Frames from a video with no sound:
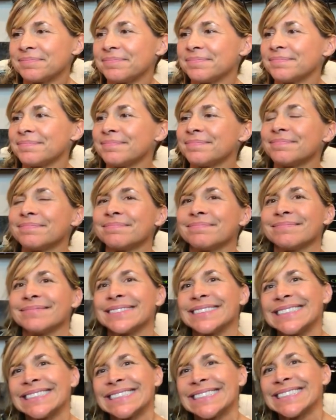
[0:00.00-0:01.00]

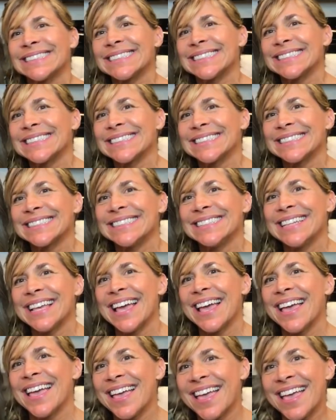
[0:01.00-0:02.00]

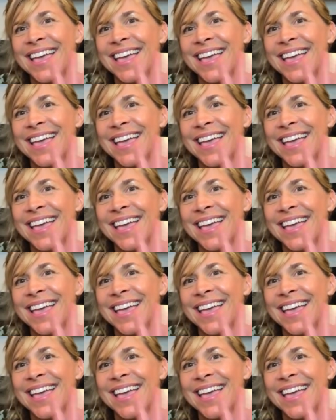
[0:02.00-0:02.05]
The person shown says nothing.